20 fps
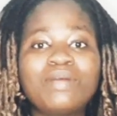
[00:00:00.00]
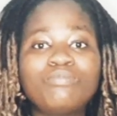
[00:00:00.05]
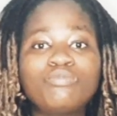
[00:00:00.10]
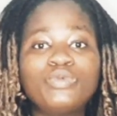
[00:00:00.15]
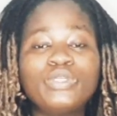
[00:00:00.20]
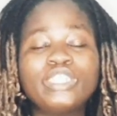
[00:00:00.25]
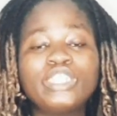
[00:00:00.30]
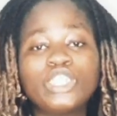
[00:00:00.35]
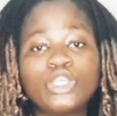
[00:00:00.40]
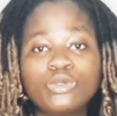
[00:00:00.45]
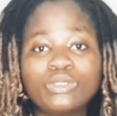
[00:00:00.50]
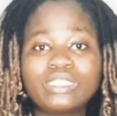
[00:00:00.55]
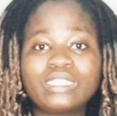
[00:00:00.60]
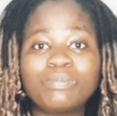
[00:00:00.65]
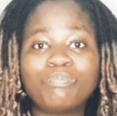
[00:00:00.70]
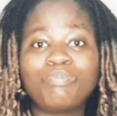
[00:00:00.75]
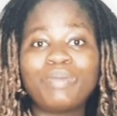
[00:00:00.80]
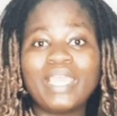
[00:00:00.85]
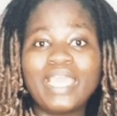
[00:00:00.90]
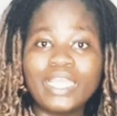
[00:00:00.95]
reduce the
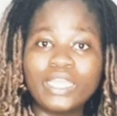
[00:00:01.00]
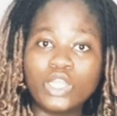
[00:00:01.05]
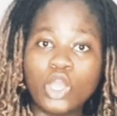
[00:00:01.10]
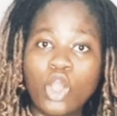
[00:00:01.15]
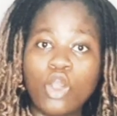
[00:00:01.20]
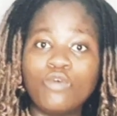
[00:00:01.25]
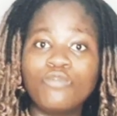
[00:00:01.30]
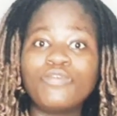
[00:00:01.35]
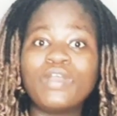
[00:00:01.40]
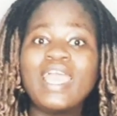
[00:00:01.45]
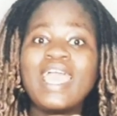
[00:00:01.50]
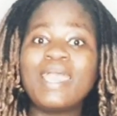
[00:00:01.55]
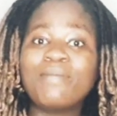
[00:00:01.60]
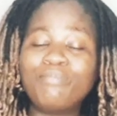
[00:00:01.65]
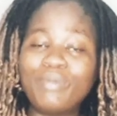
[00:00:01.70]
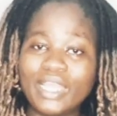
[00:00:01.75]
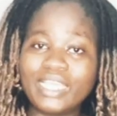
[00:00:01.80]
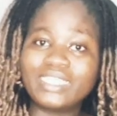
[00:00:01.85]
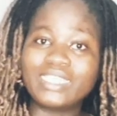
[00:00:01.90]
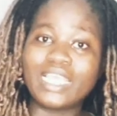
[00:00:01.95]
pain of
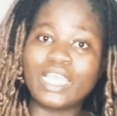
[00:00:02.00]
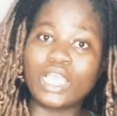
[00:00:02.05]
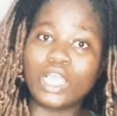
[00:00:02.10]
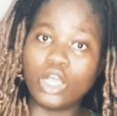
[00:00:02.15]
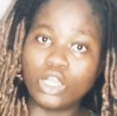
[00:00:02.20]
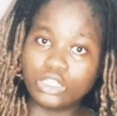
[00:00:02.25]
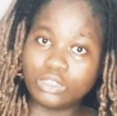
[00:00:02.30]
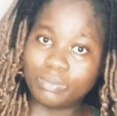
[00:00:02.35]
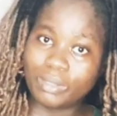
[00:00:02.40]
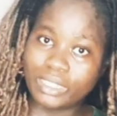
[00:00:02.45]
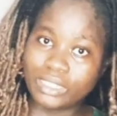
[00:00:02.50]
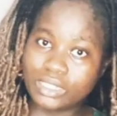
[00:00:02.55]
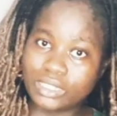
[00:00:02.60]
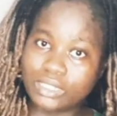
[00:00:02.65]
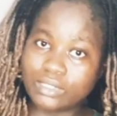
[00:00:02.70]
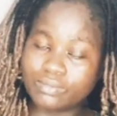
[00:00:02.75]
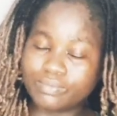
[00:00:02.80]
breast engorgement.